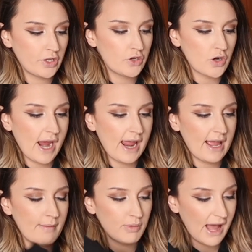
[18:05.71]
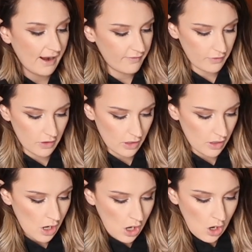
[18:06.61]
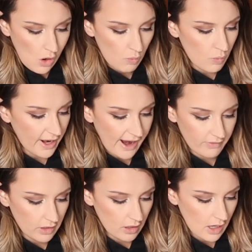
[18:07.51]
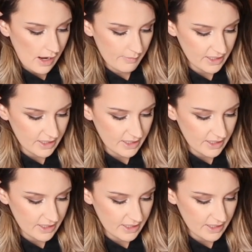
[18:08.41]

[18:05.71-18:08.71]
gray and black, for whatever,